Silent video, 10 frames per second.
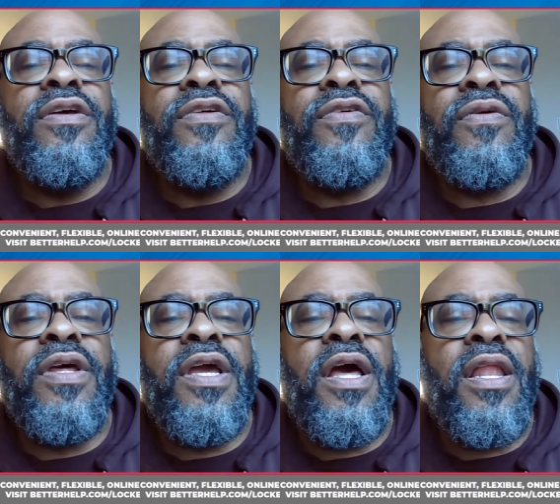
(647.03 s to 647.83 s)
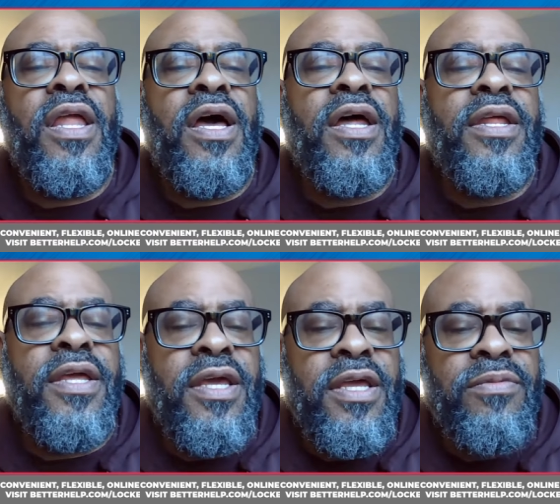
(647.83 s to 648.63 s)
So they got a lot of
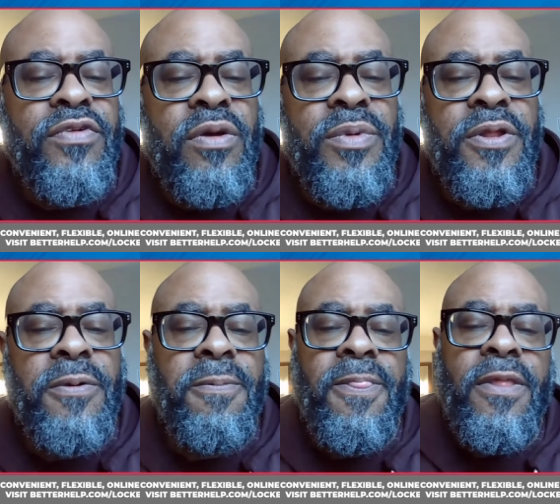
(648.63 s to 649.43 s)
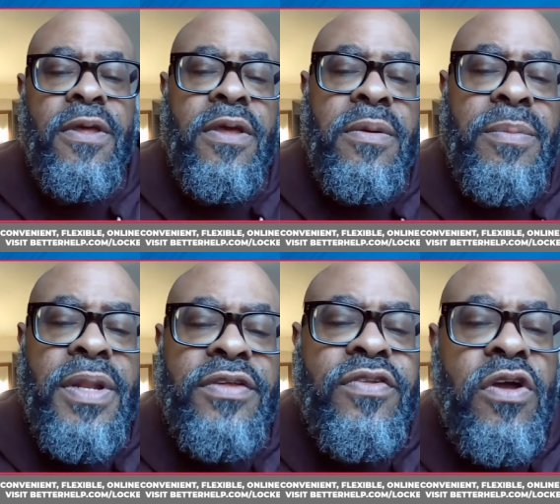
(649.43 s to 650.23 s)
games coming up. But
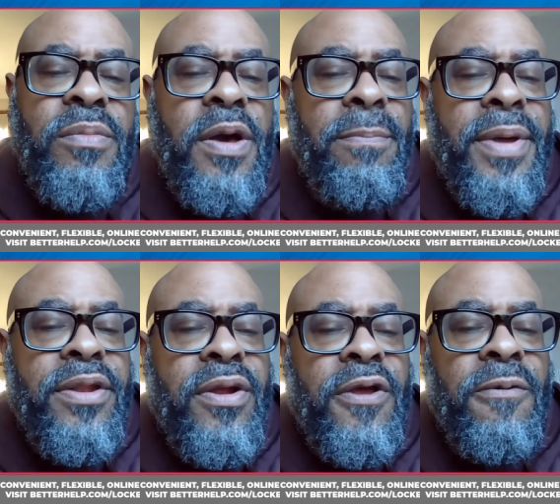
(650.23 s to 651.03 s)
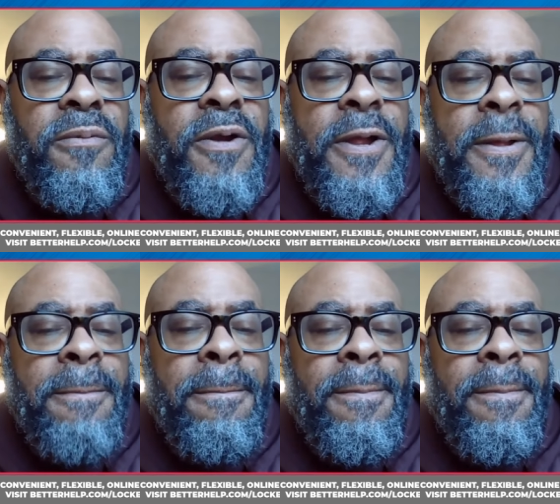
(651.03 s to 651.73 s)
let's talk about BetterHelp, right?